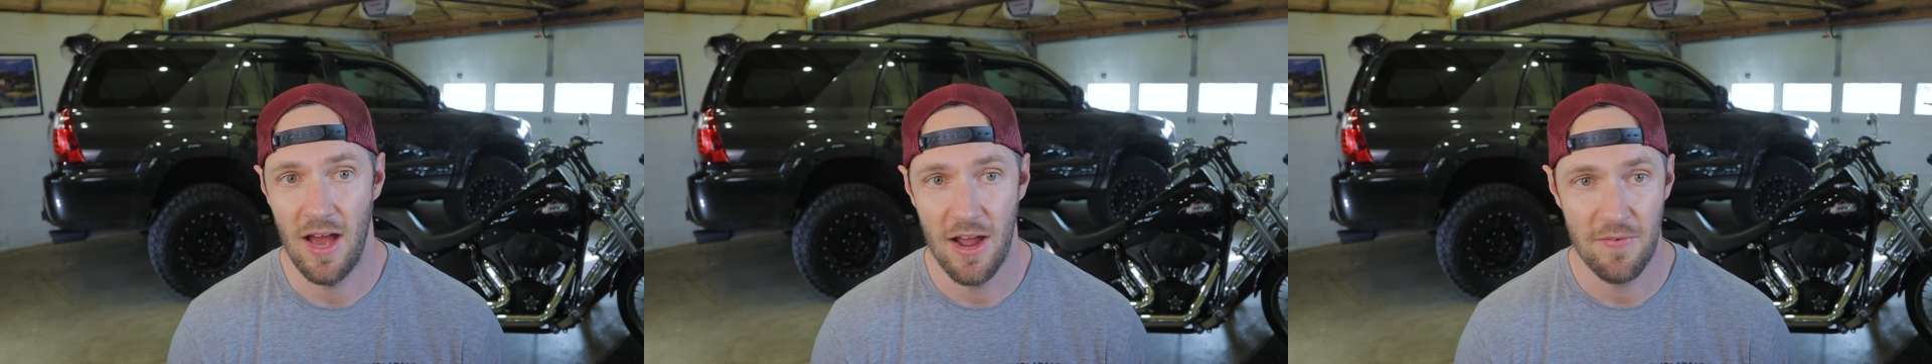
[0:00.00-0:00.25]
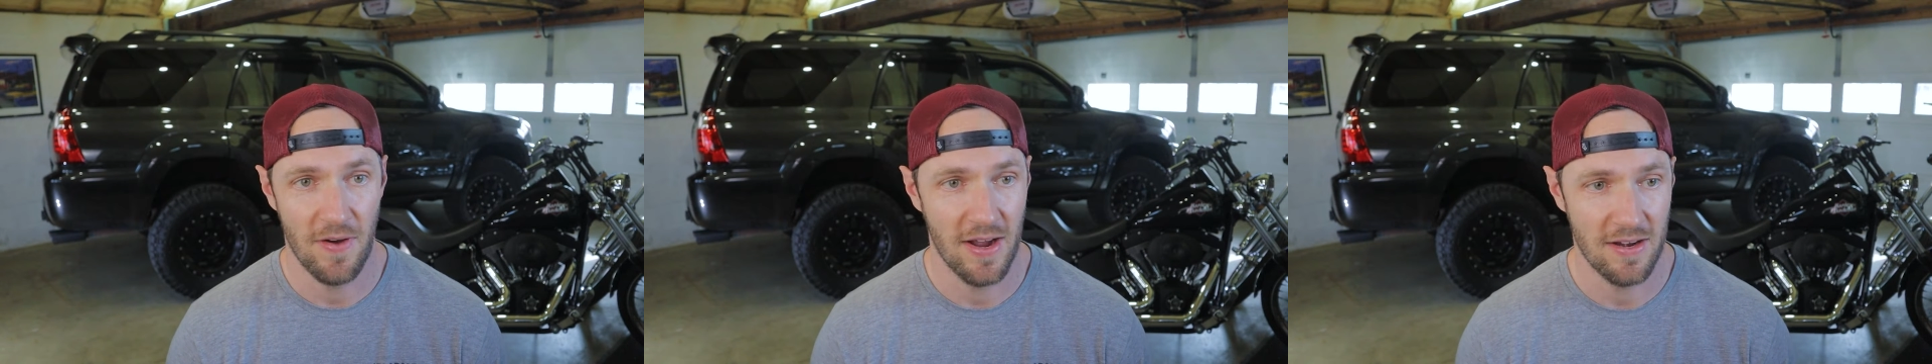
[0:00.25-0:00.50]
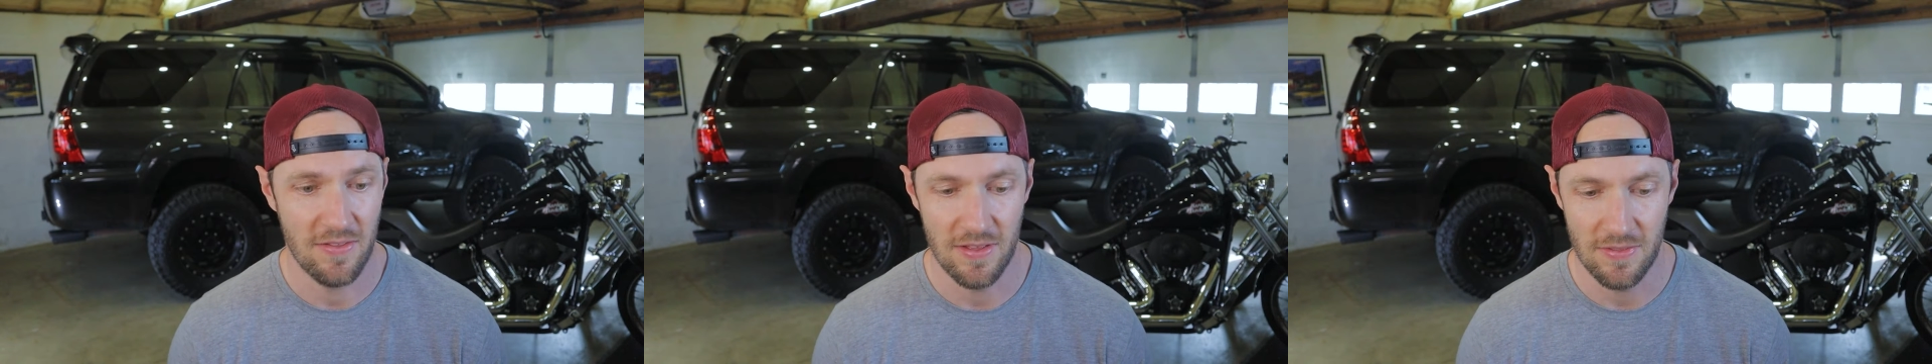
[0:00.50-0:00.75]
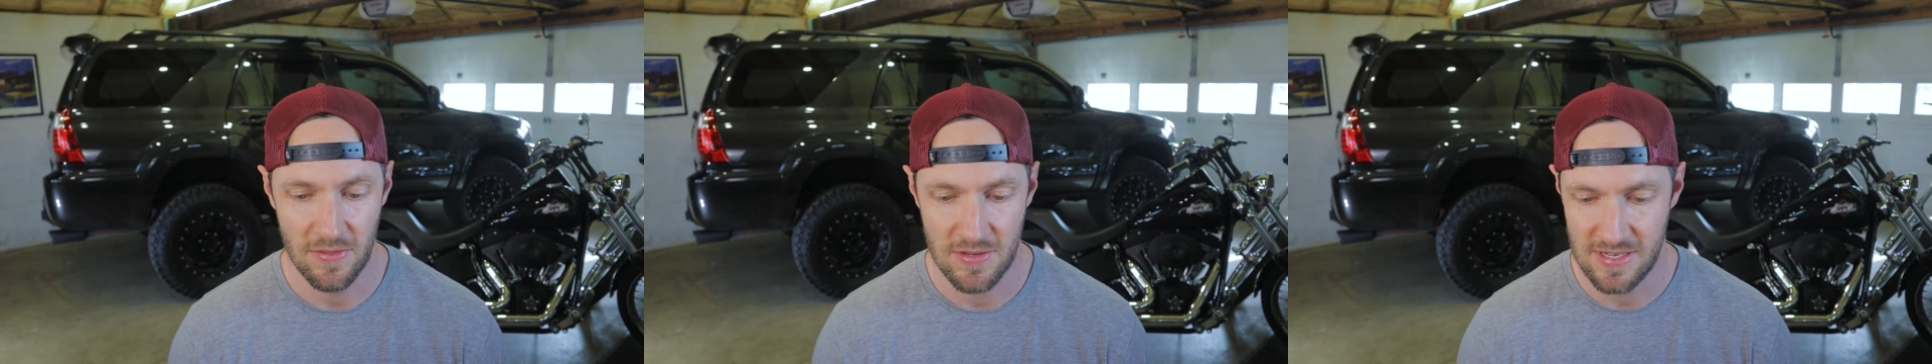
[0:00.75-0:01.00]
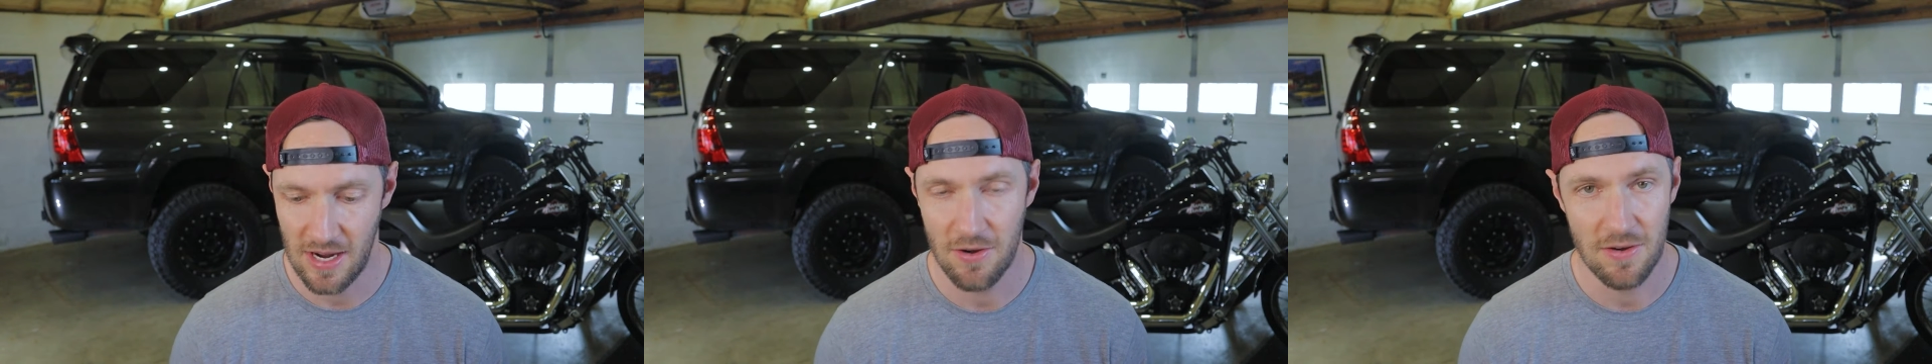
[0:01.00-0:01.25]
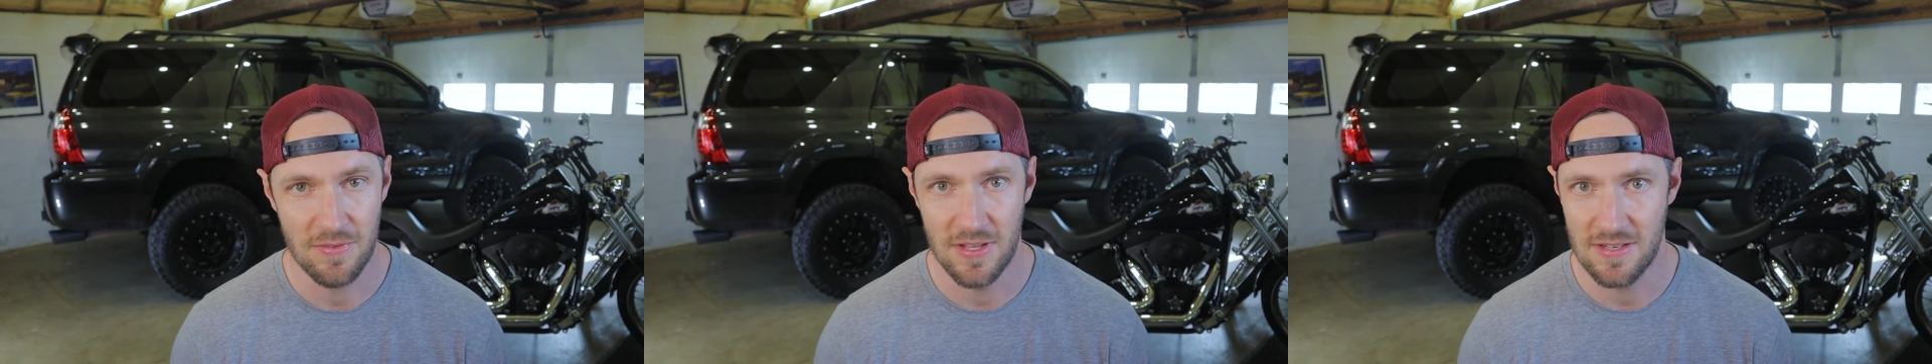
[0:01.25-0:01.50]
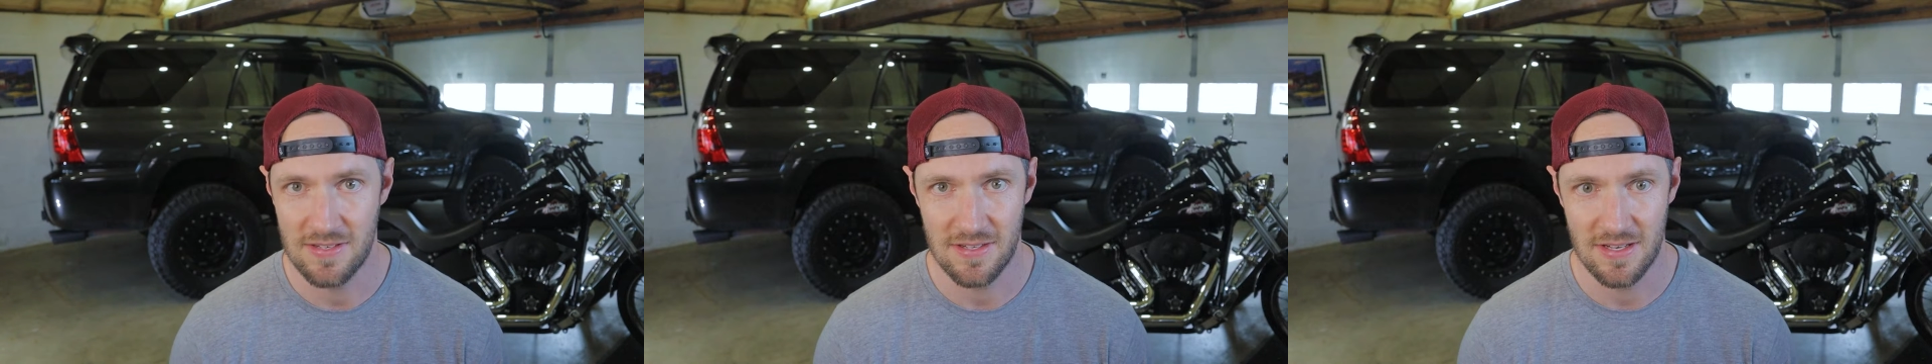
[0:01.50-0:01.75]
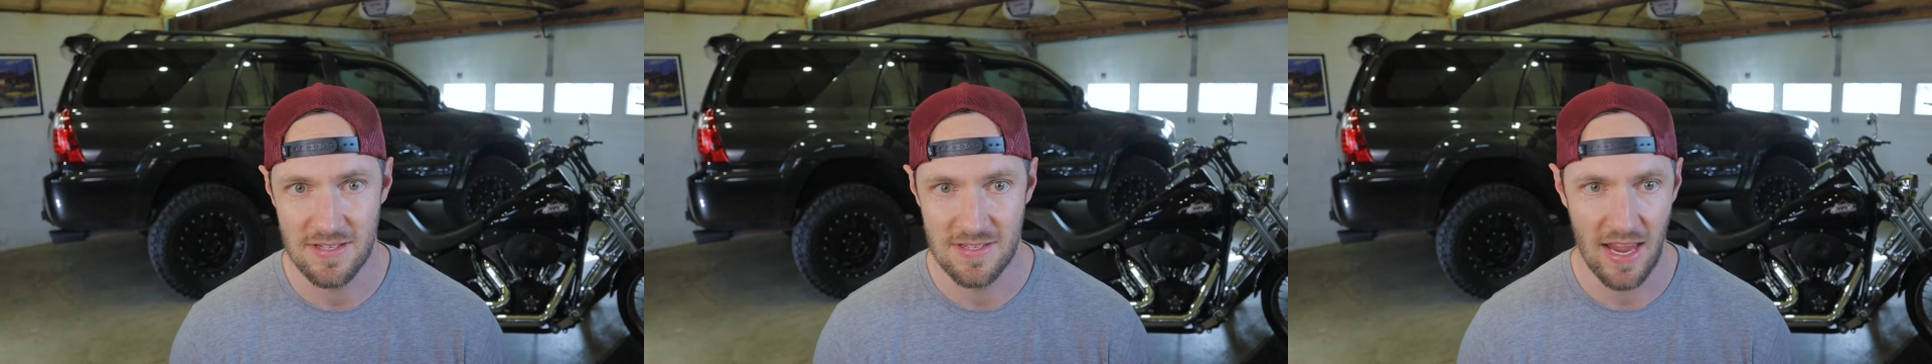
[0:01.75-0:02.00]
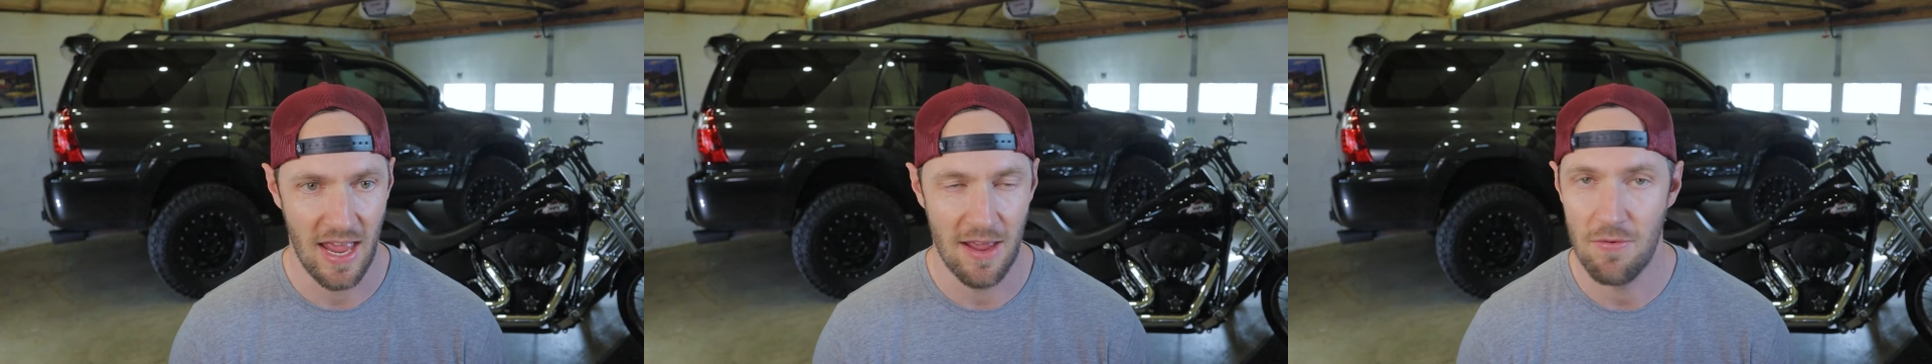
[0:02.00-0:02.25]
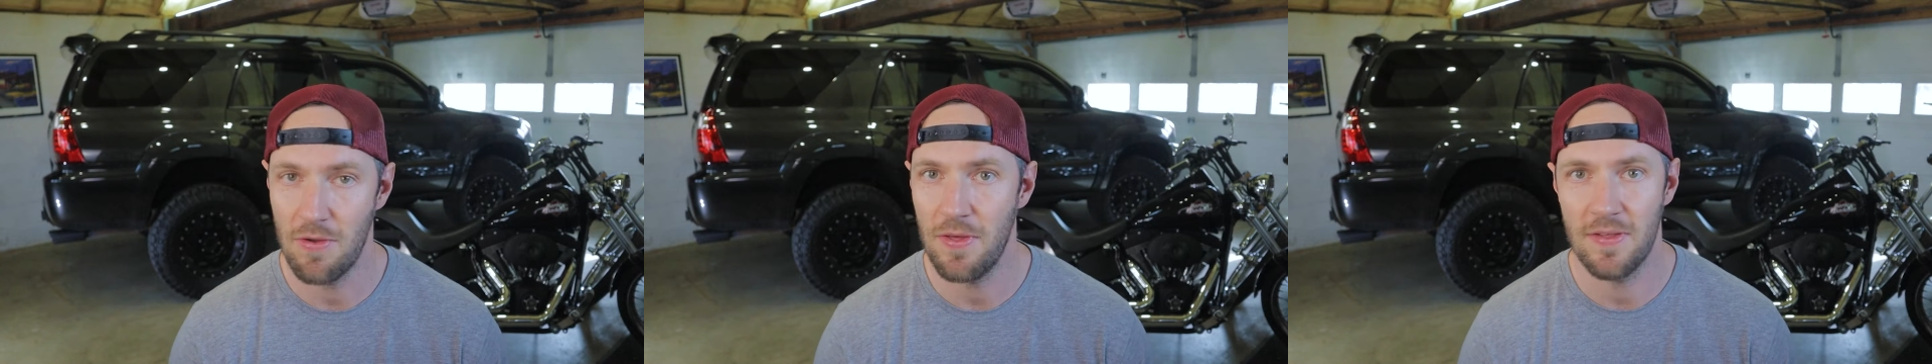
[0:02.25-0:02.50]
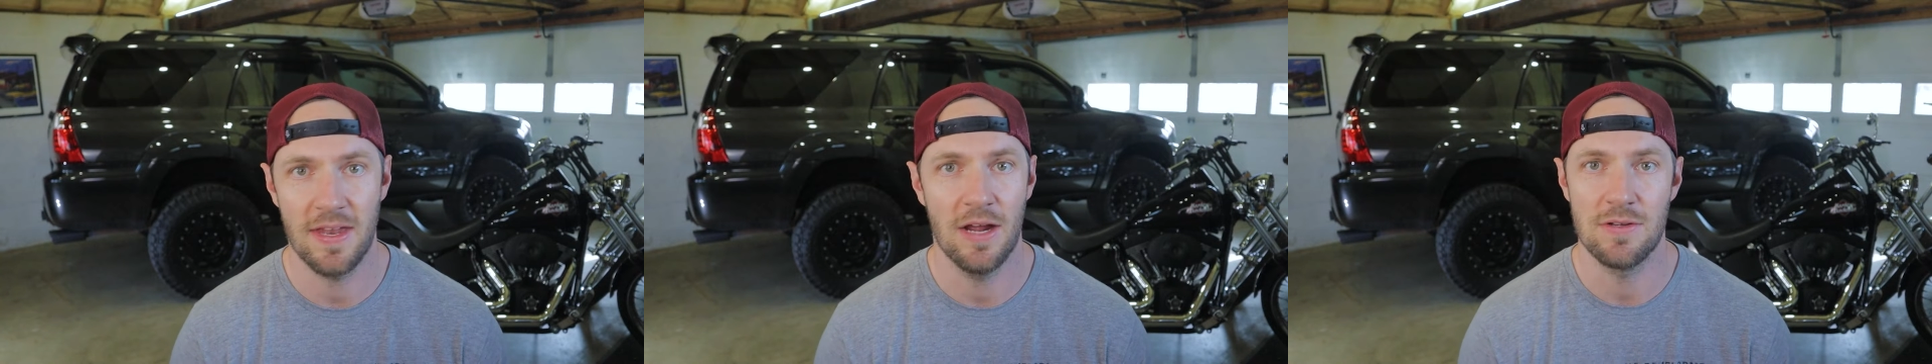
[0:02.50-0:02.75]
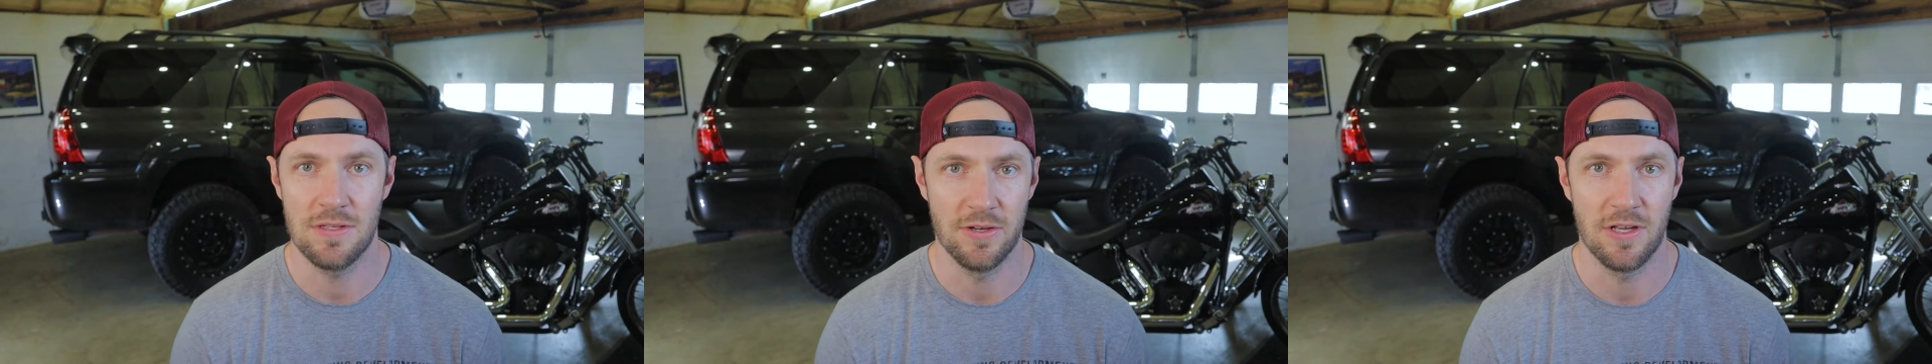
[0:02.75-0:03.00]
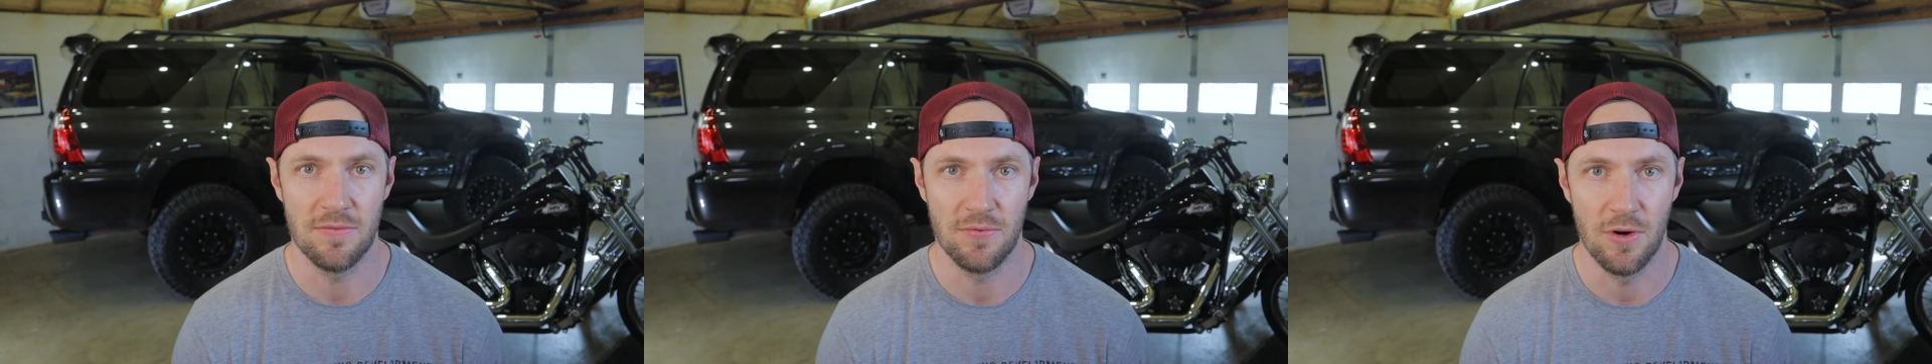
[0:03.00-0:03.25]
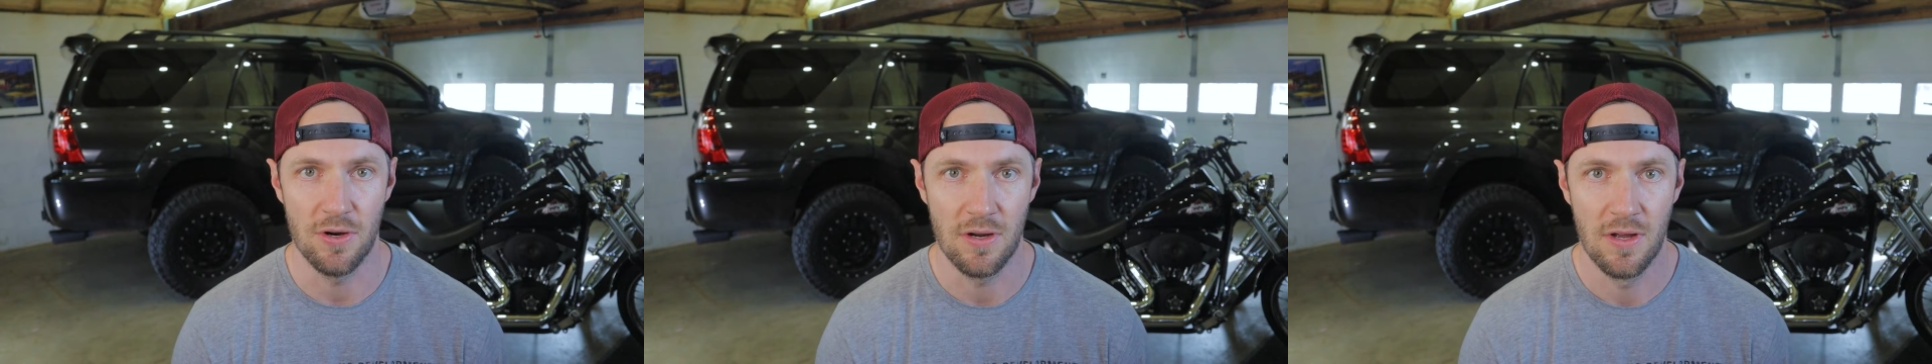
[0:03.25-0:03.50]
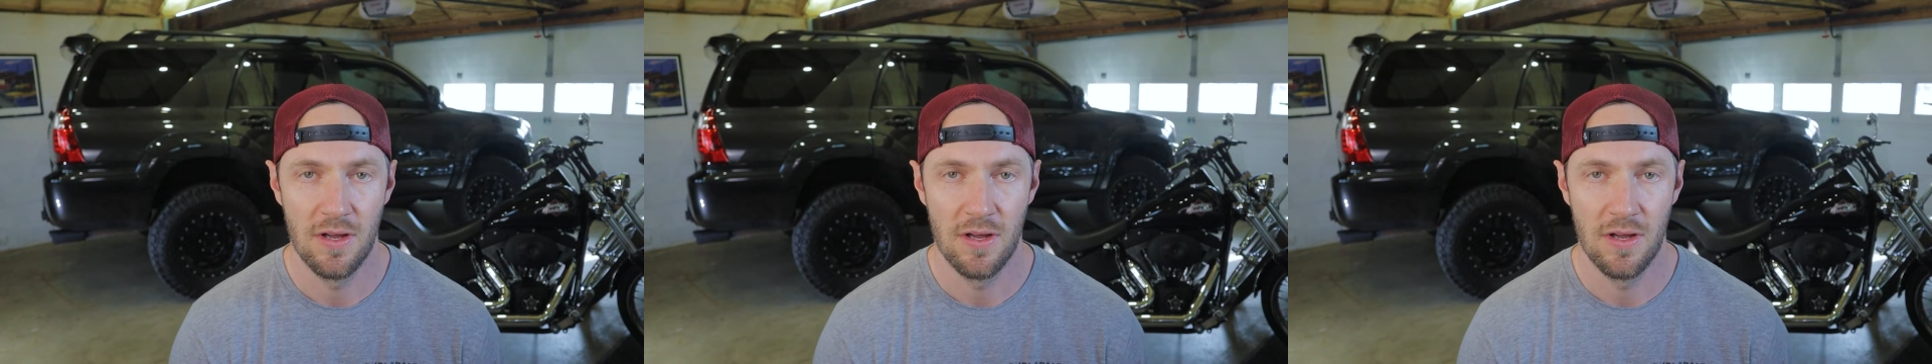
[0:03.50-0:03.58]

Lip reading: I find that the sound of this is everything that I was looking for